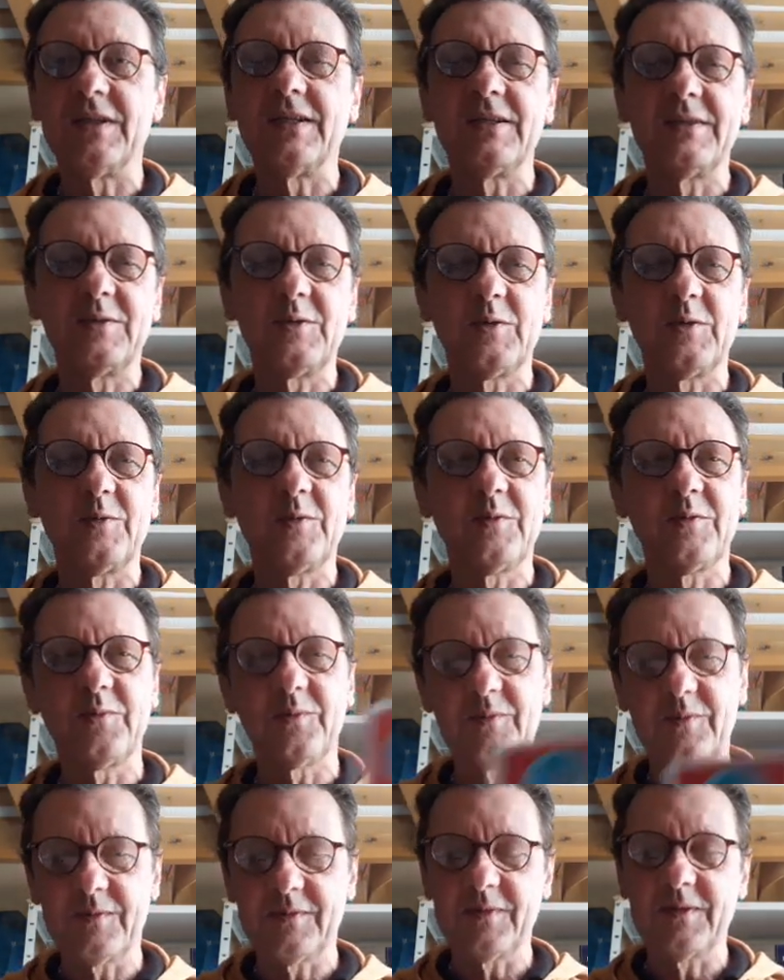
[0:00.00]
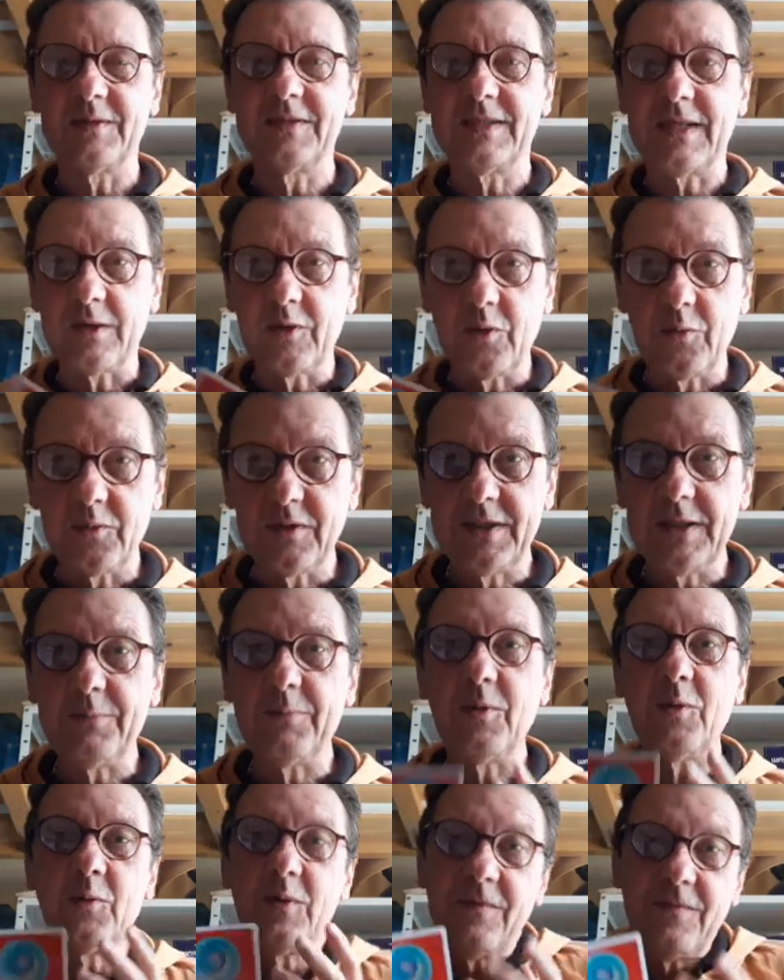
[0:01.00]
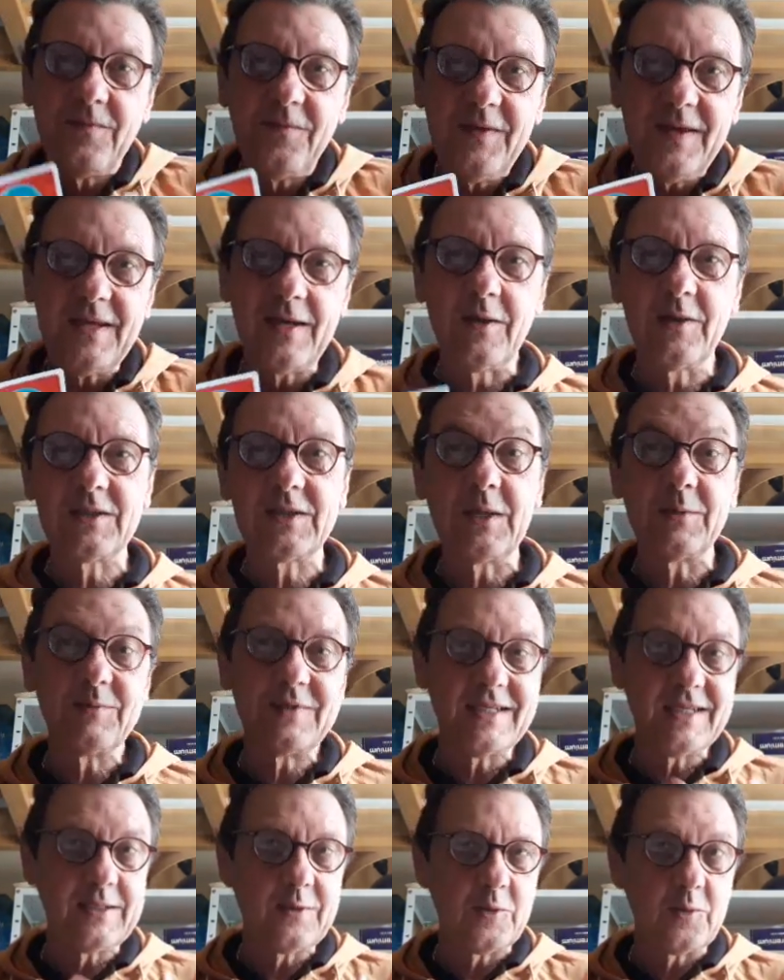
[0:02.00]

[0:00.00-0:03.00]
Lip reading: And so it's like the deeper we feel something,